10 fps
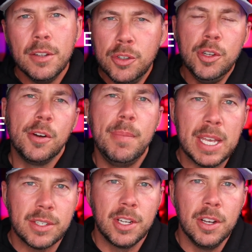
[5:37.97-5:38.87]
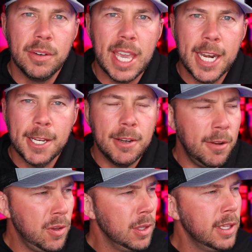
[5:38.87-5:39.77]
do your best to go get it. And
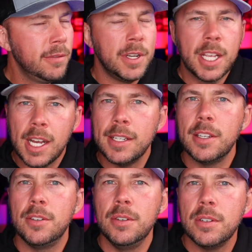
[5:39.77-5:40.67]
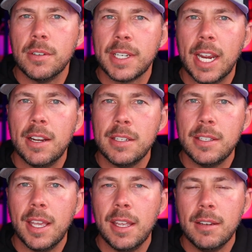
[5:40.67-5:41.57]
if you live in a constitutional carry
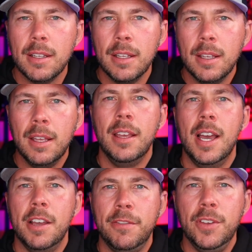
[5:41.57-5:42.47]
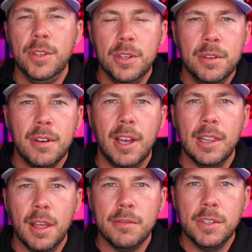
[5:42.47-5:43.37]
state, I feel you, I
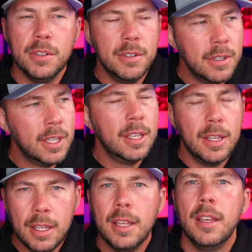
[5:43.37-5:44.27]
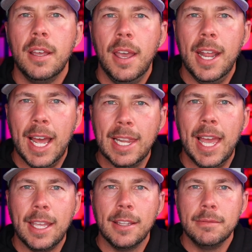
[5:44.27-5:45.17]
love you, and I
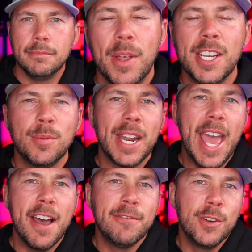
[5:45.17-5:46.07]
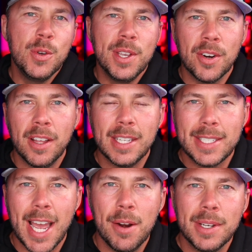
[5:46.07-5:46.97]
like it. Well, that is what I have for you here on the
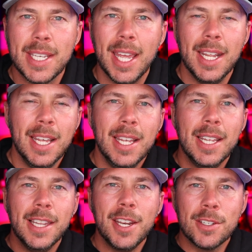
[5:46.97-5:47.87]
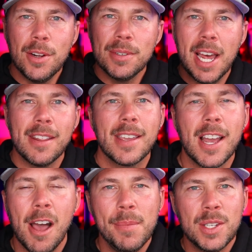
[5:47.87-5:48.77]
Tyrant 10. Let us know down in the
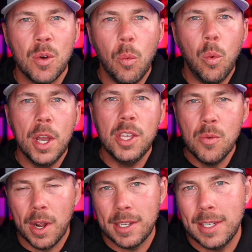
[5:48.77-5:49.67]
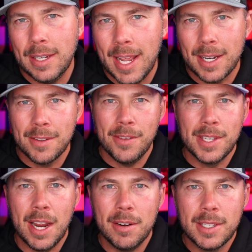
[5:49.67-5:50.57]
comments what you want to see next on the
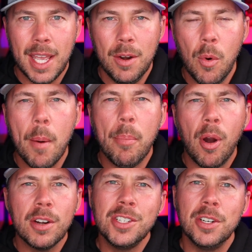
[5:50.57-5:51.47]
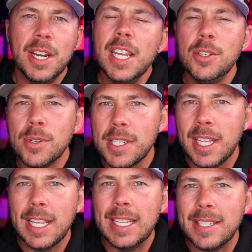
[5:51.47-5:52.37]
Tyrant 10, what parts you're
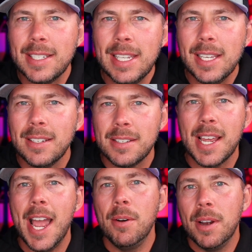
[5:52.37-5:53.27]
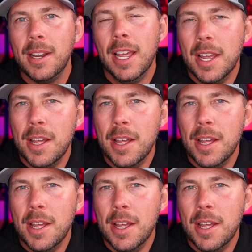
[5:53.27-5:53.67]
interested in seeing Tyrant